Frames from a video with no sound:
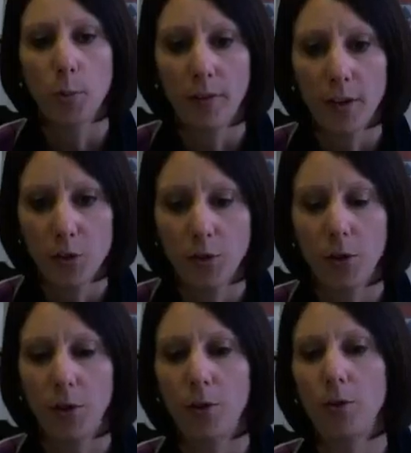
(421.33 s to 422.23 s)
professional
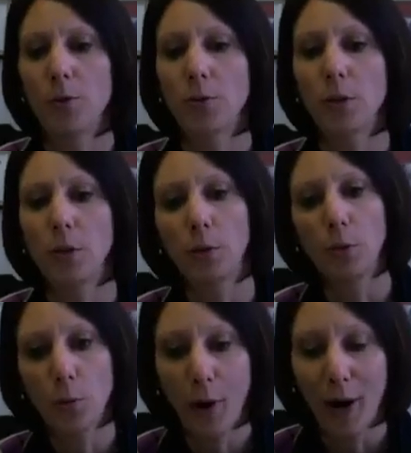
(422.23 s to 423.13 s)
goals,
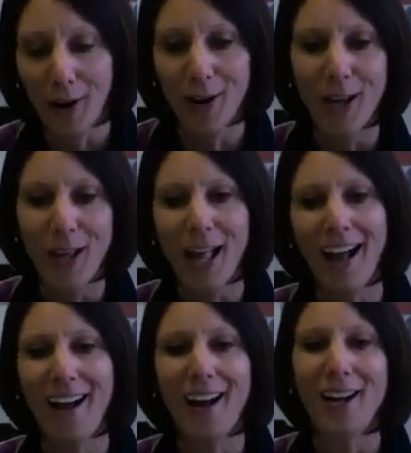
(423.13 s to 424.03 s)
include where,
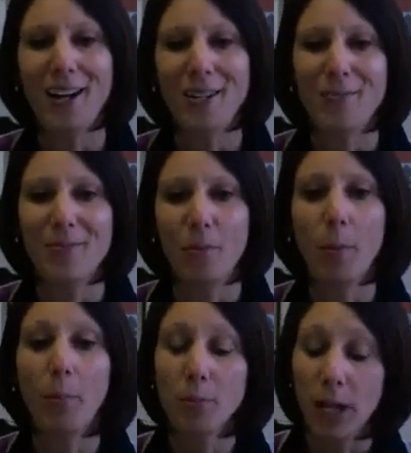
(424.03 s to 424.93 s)
um, what
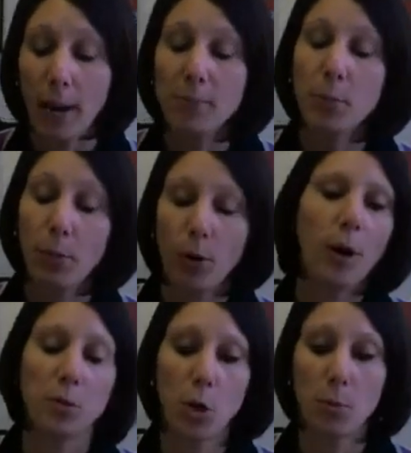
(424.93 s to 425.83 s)
types of
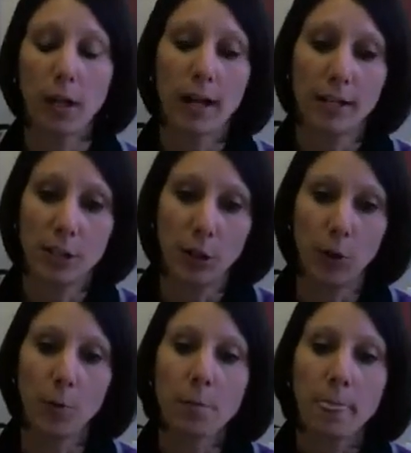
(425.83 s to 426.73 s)
programs you're applying to.
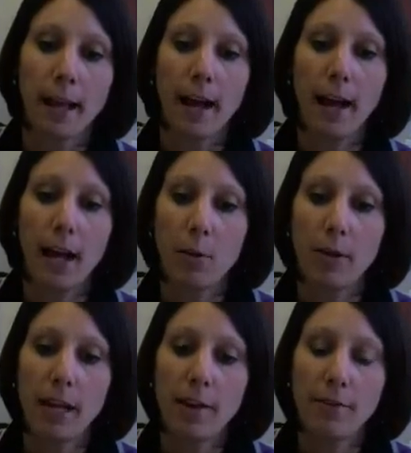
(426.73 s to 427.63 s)
Um,
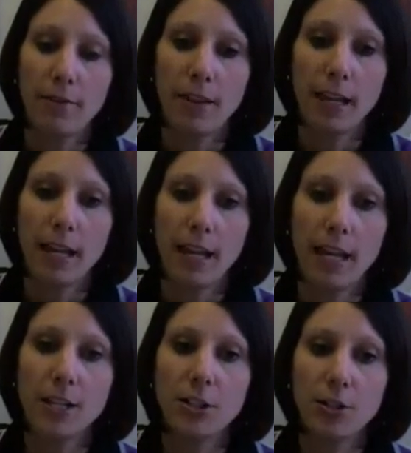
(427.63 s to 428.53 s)
if the
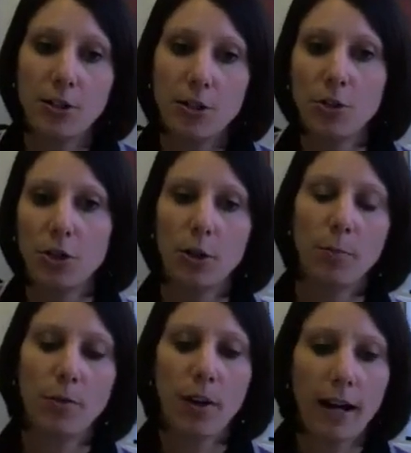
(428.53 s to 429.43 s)
institution
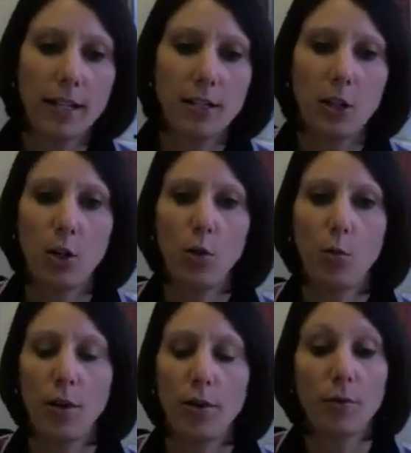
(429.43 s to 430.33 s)
provides you
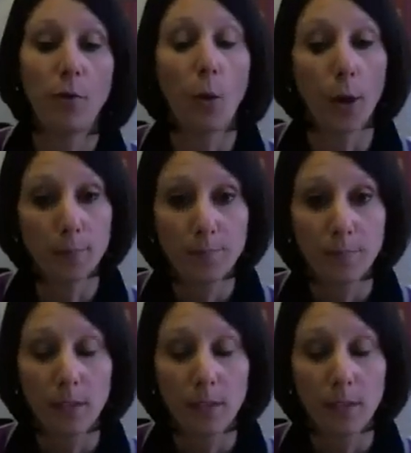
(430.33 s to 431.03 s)
with a form,